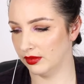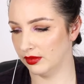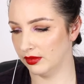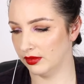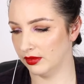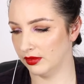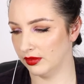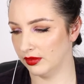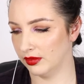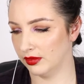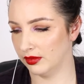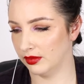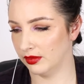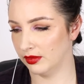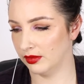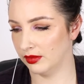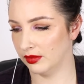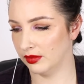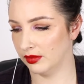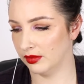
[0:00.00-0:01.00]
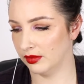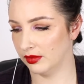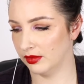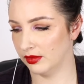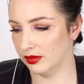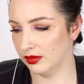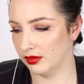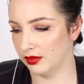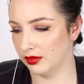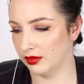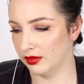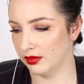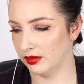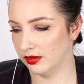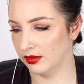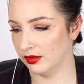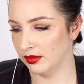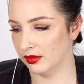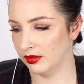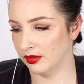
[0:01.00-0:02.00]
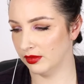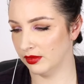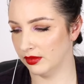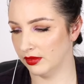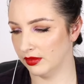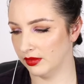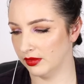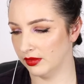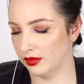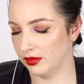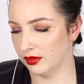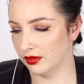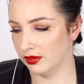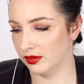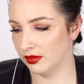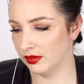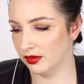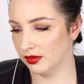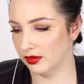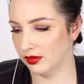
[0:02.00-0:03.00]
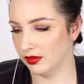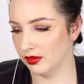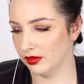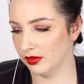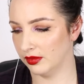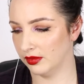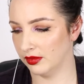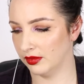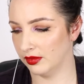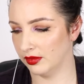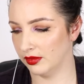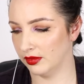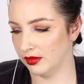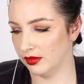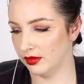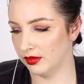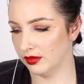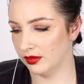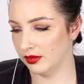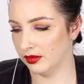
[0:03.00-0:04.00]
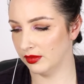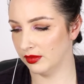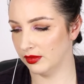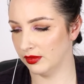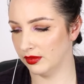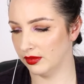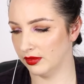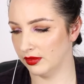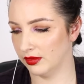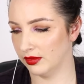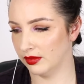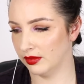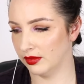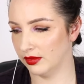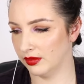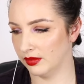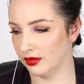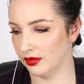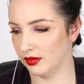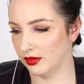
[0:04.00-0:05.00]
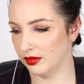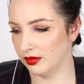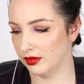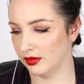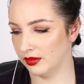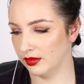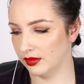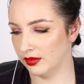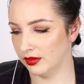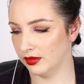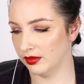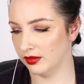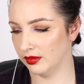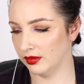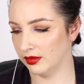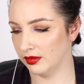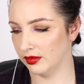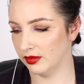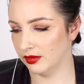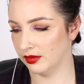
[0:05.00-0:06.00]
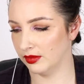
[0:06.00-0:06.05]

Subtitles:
This person isn't speaking.